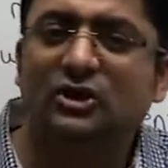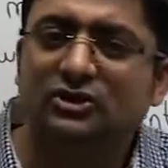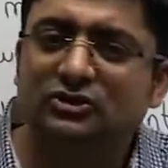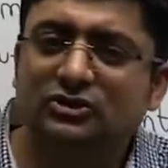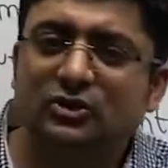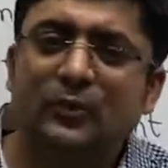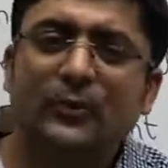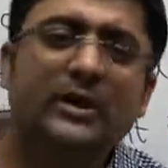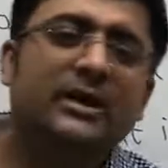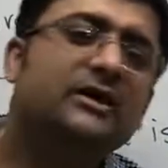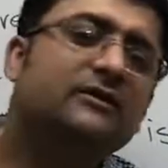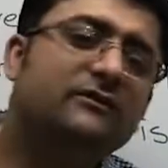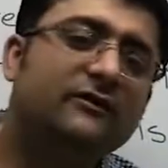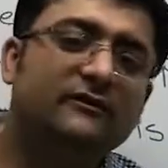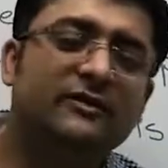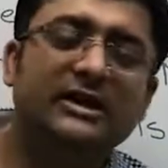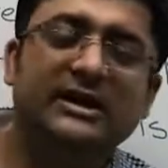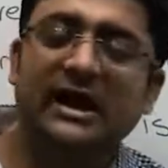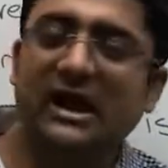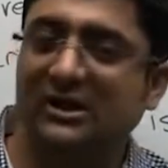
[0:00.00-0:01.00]
So whenever
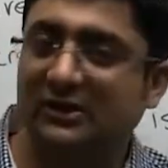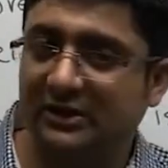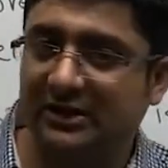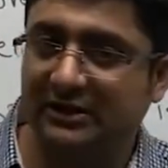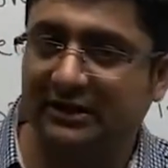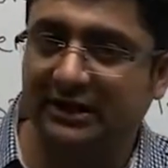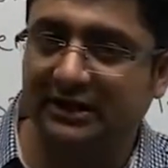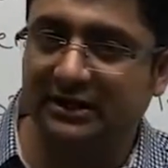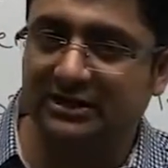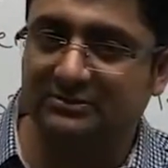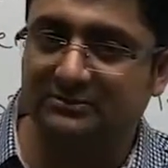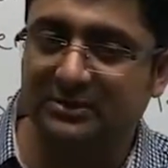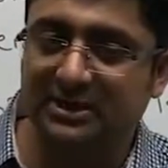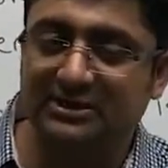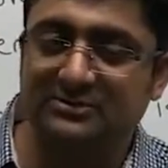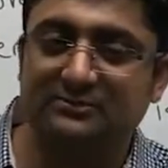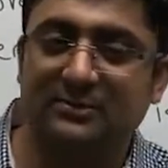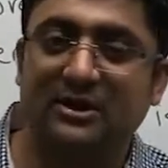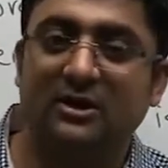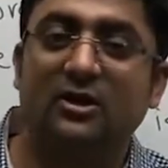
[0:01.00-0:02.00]
we're calculating
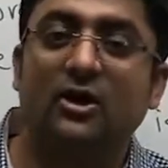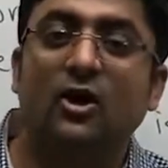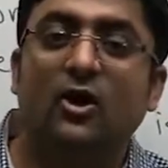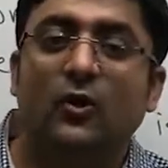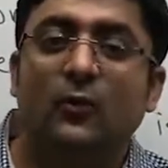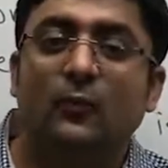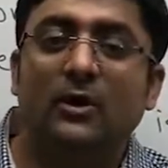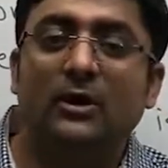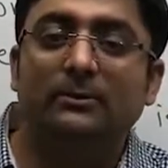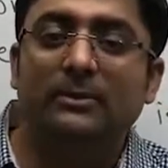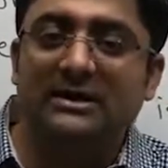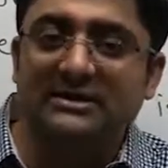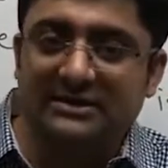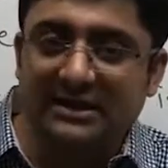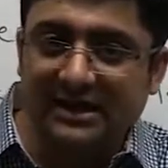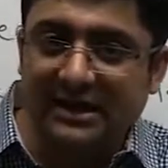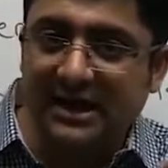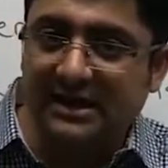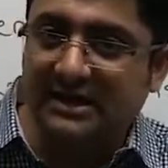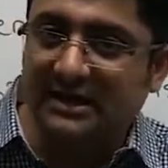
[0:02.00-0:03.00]
displacement, we'll
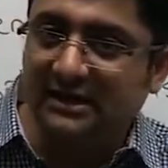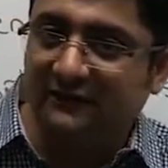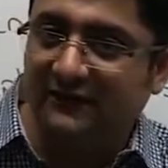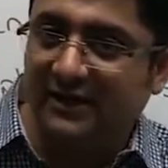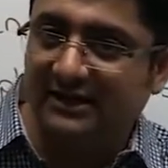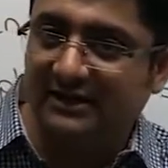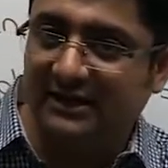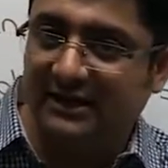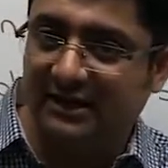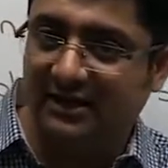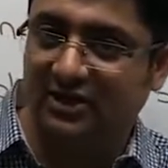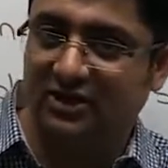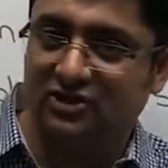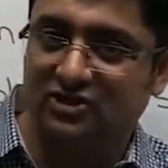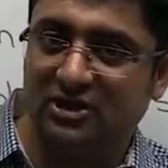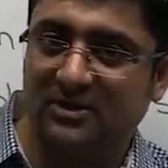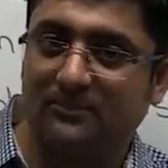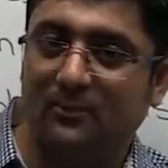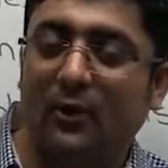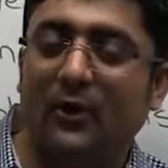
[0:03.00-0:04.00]
basically identify the
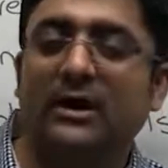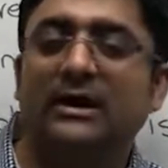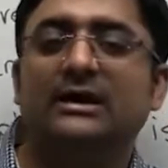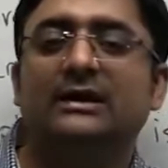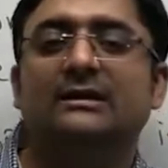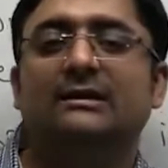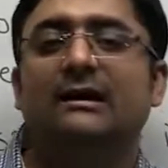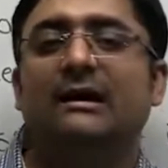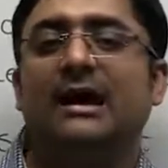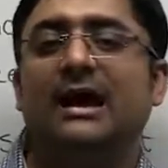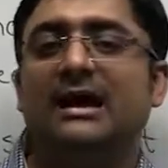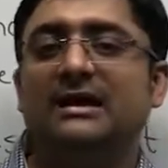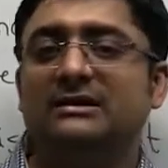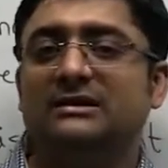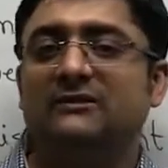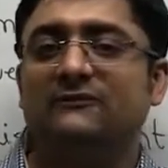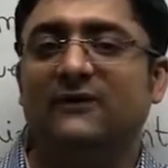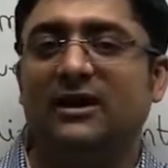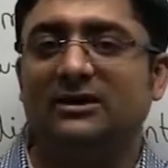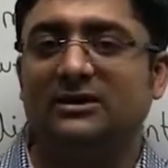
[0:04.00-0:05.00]
initial point and
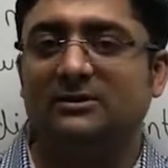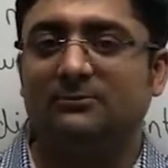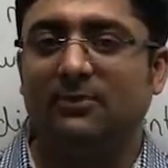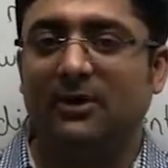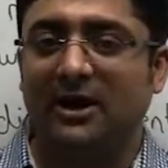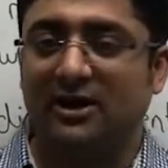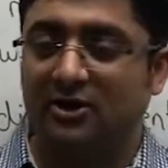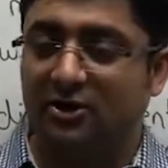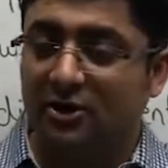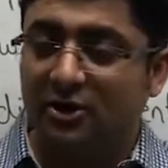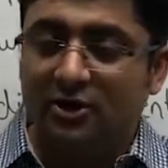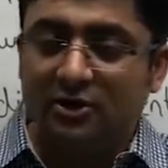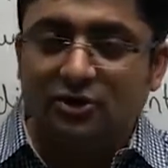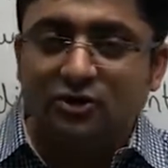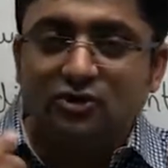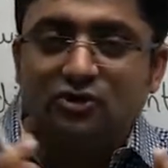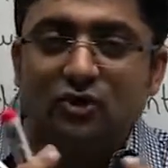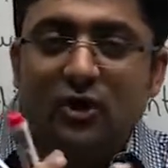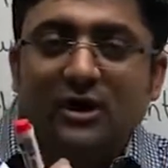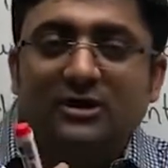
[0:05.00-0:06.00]
the final point,
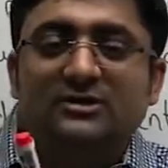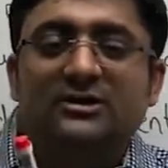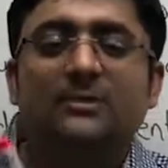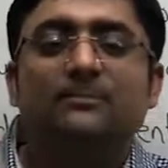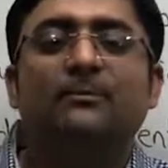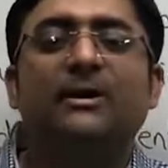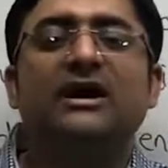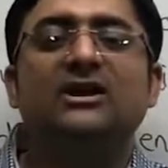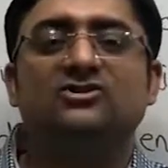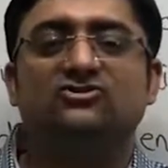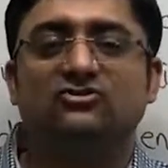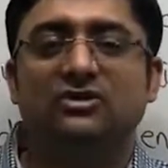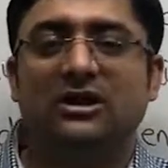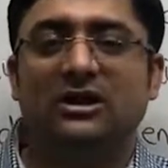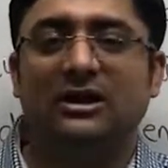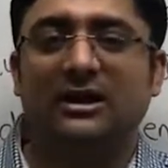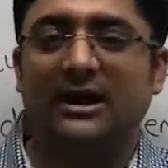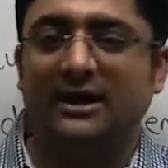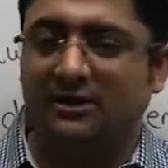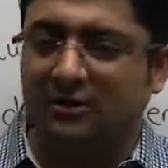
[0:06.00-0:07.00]
join them by a
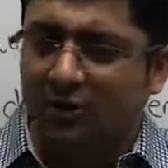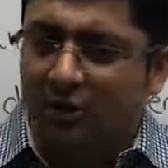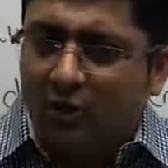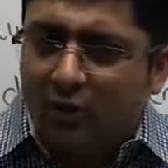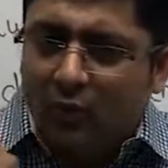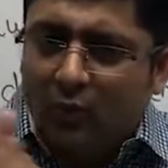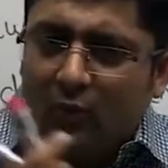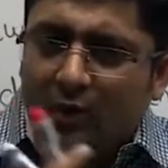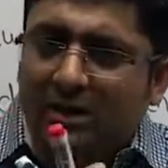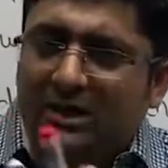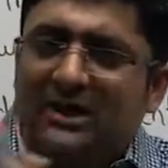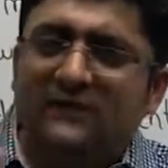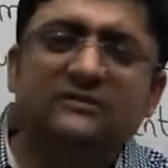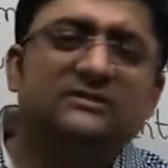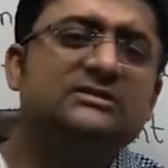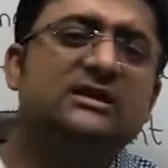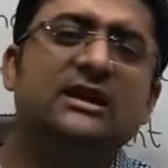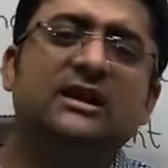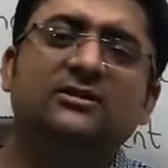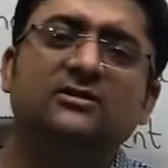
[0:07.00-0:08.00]
straight line. Whatever
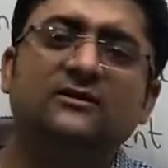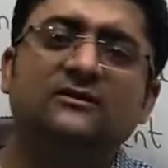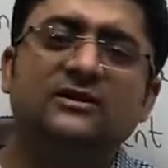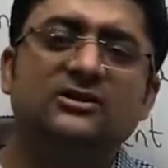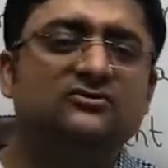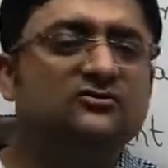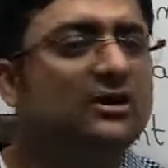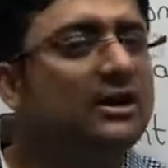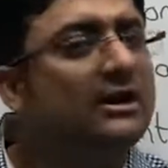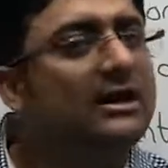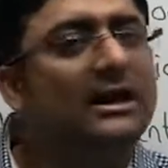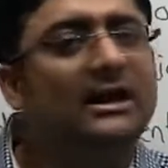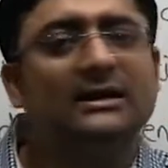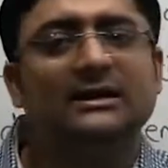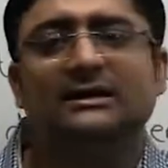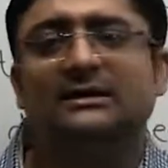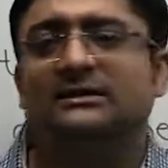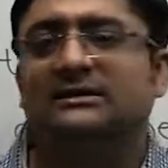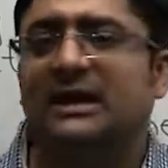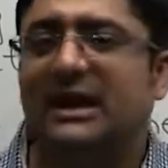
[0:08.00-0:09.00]
is the length of the straight
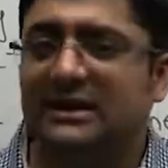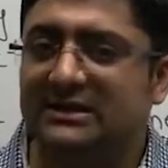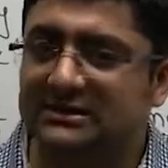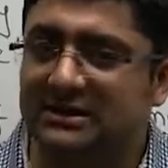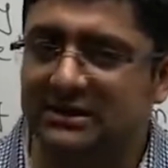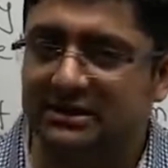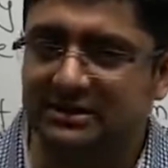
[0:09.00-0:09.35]
line, that is a